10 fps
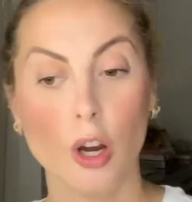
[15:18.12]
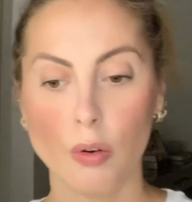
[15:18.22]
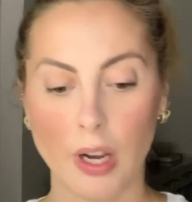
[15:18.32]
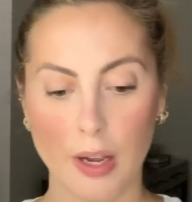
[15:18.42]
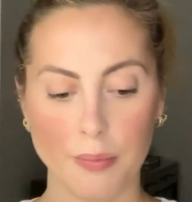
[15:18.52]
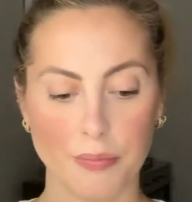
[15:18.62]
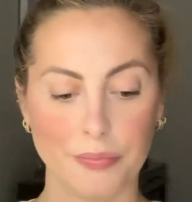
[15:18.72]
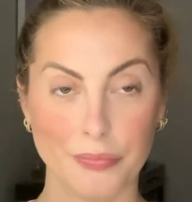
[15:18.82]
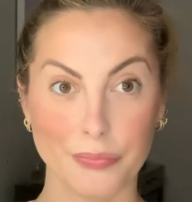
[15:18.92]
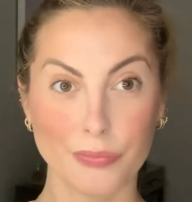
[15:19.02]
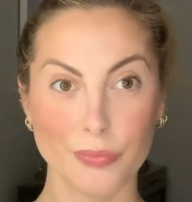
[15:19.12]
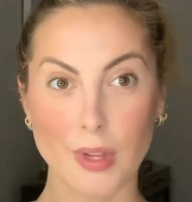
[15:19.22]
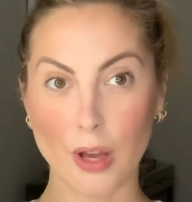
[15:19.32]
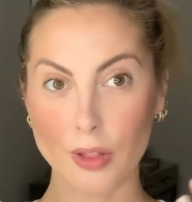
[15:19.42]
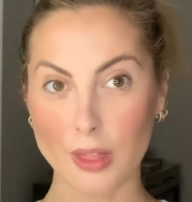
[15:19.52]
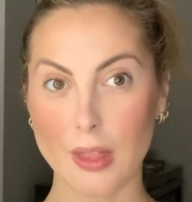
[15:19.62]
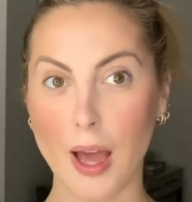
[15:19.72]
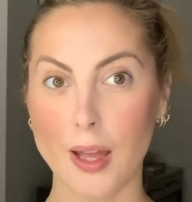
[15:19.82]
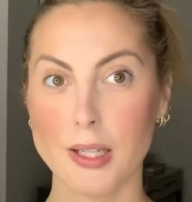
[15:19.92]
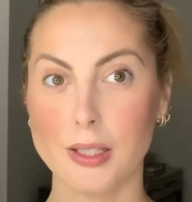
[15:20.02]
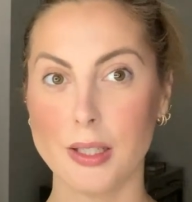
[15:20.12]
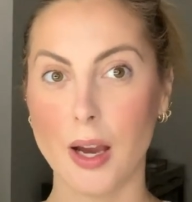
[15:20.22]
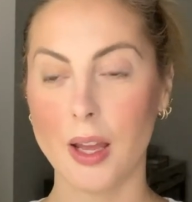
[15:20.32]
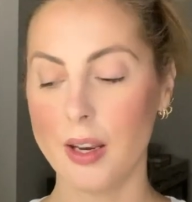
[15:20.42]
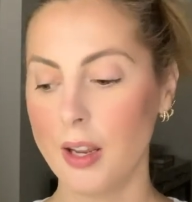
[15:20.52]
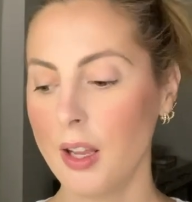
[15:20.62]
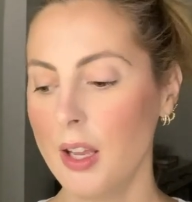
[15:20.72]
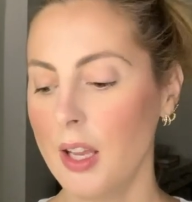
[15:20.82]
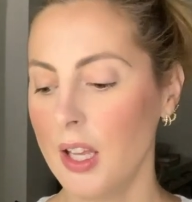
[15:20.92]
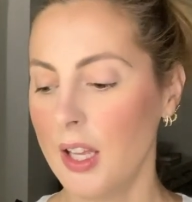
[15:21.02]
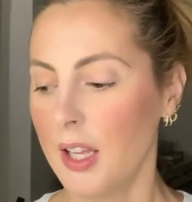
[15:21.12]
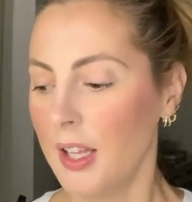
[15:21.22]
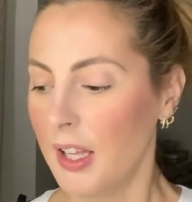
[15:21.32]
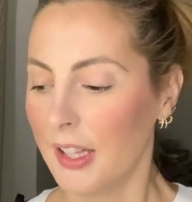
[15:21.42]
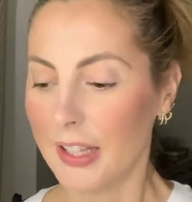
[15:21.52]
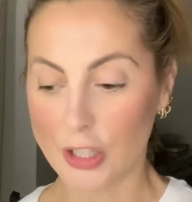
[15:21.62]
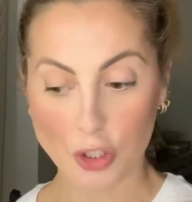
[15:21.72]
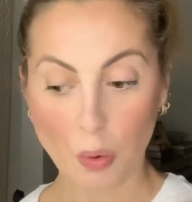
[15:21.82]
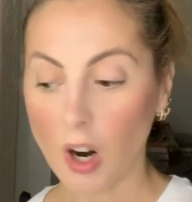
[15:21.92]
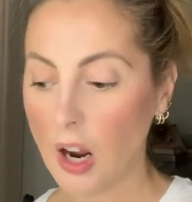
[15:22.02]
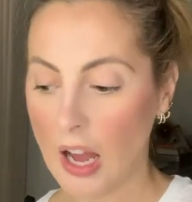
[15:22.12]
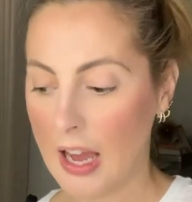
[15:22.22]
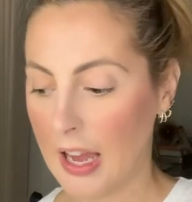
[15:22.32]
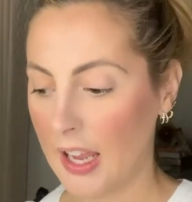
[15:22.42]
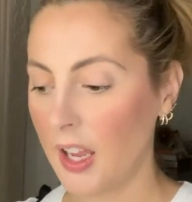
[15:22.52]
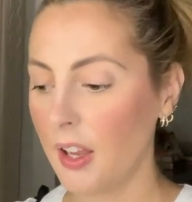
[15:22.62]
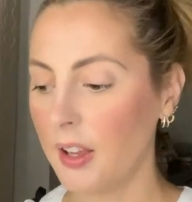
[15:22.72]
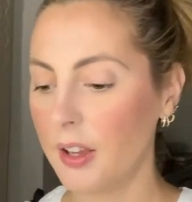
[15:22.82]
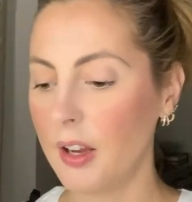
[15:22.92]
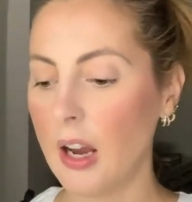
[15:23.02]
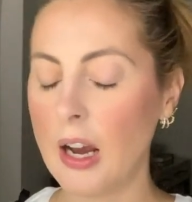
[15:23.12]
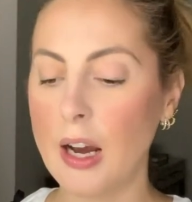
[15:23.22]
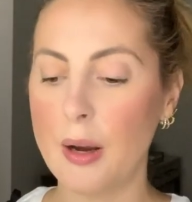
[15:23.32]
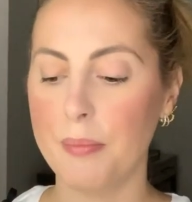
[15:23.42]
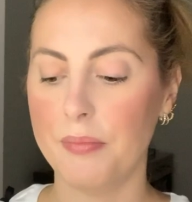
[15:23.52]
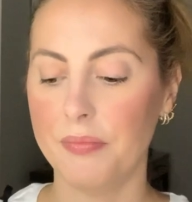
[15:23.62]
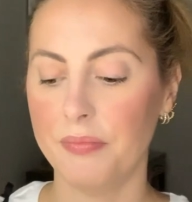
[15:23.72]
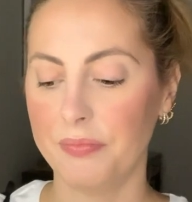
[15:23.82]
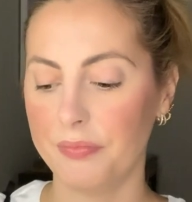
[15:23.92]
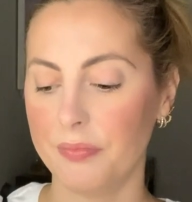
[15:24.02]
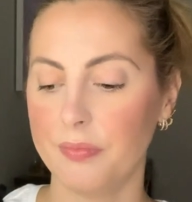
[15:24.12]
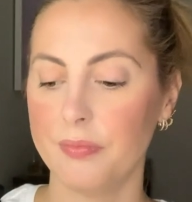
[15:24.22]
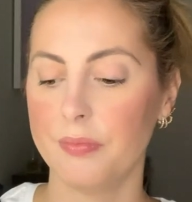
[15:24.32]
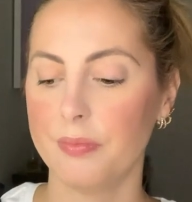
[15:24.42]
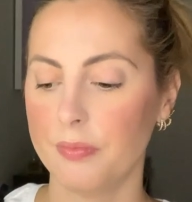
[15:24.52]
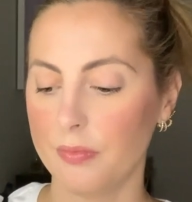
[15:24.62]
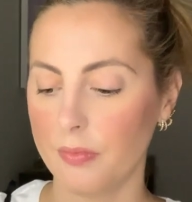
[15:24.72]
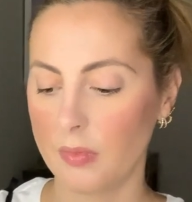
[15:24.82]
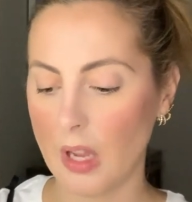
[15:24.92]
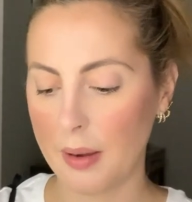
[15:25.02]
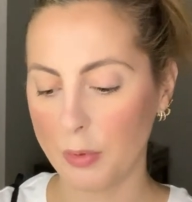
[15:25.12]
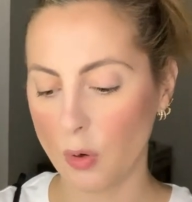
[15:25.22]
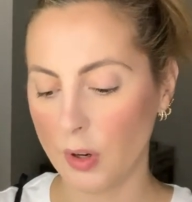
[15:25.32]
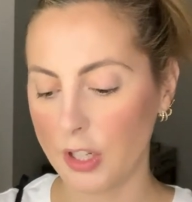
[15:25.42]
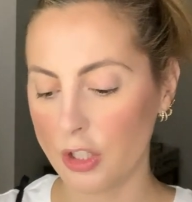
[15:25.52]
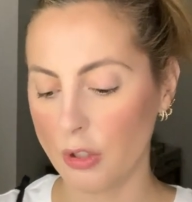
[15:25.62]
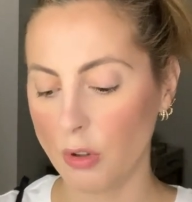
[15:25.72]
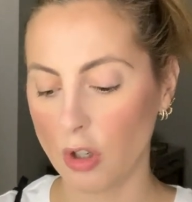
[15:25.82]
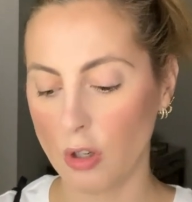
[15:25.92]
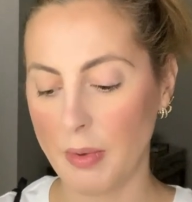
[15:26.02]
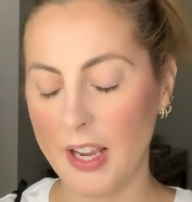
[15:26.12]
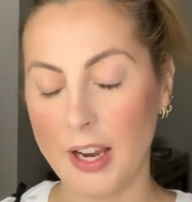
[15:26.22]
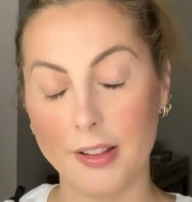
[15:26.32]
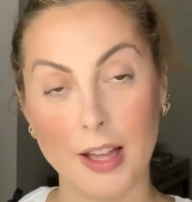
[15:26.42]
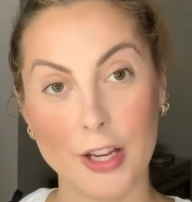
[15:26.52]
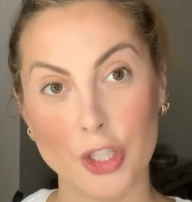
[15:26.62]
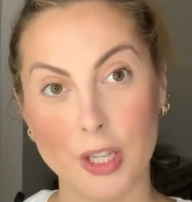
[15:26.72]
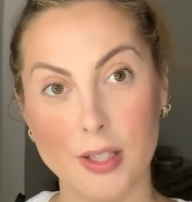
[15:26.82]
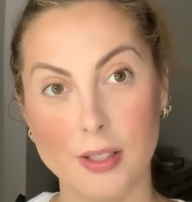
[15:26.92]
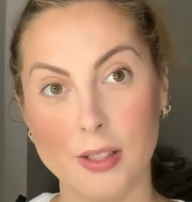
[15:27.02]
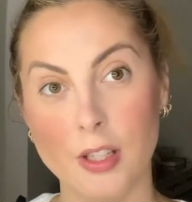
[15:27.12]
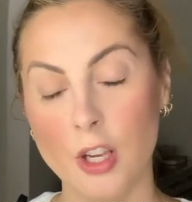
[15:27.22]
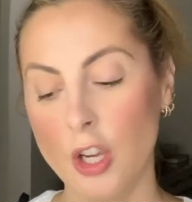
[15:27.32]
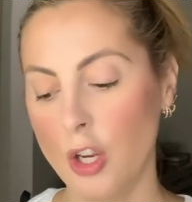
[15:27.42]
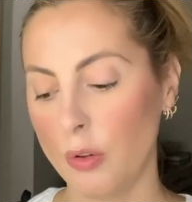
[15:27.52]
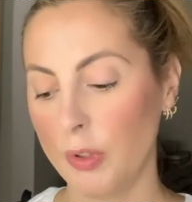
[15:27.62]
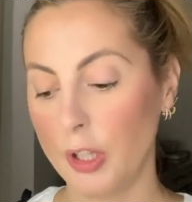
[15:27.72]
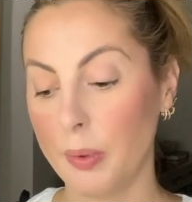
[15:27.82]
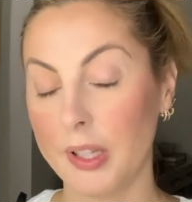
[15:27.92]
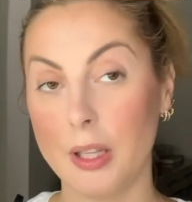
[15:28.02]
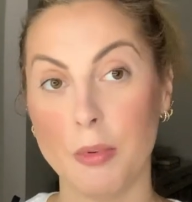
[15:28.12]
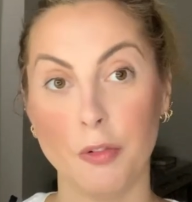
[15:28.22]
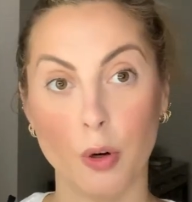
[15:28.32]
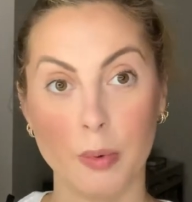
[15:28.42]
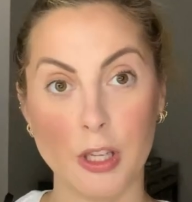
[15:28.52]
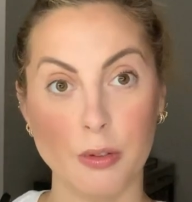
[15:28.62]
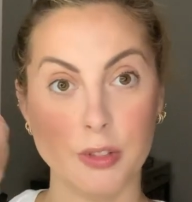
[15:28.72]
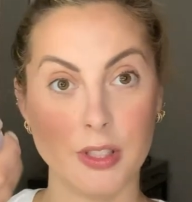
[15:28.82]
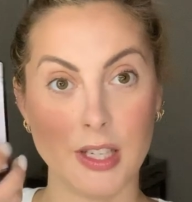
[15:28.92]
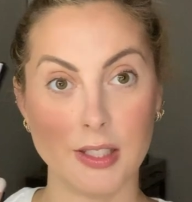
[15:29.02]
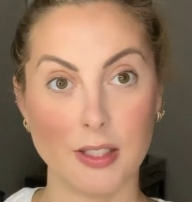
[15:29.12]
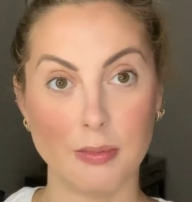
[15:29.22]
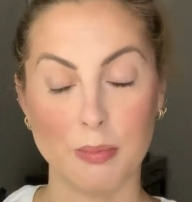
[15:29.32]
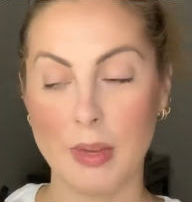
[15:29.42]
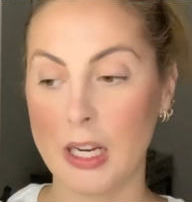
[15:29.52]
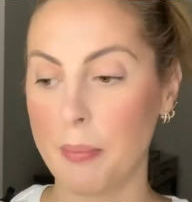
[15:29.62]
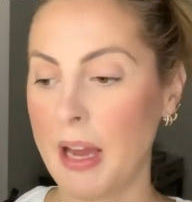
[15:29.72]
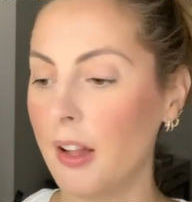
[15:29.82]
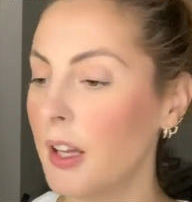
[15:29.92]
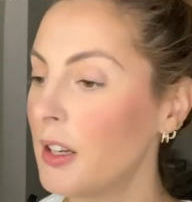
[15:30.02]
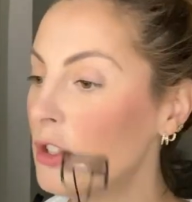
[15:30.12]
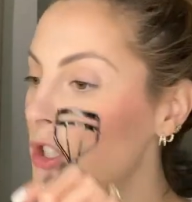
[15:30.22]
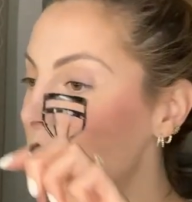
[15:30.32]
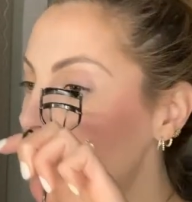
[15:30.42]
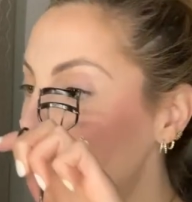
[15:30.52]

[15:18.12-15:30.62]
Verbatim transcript: Okay, now that that is done, let's do our eye. Um, I'm going to curl my eyelashes really quickly before we use this makeup palette, just